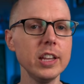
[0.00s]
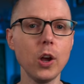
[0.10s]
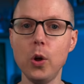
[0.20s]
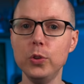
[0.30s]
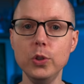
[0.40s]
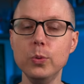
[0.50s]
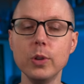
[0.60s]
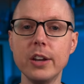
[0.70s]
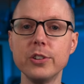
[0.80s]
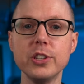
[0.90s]
like all new
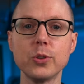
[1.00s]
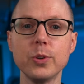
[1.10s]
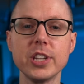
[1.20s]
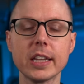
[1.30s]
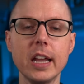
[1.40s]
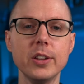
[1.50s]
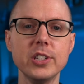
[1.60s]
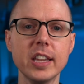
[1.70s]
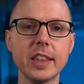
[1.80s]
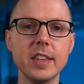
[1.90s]
energy storage
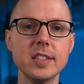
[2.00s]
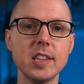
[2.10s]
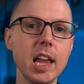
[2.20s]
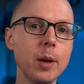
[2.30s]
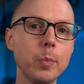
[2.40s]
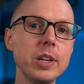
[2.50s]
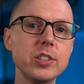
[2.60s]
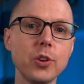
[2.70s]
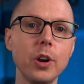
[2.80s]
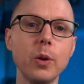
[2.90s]
technologies like this, Ambri is
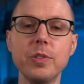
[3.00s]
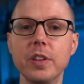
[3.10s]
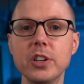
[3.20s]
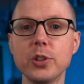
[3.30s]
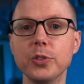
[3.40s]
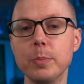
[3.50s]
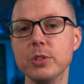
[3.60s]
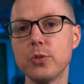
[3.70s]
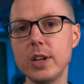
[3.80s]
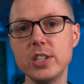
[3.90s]
starting with initial
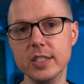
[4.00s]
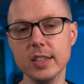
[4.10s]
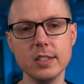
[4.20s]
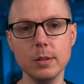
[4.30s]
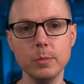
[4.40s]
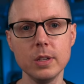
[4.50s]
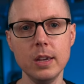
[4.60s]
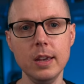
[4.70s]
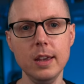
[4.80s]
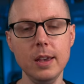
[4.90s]
demonstration systems.
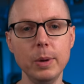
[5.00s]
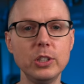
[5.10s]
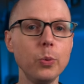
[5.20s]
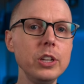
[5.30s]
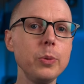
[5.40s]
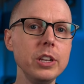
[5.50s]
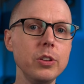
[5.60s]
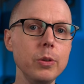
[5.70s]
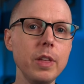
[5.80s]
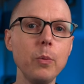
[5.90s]
By
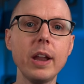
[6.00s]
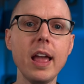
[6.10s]
2022, they want to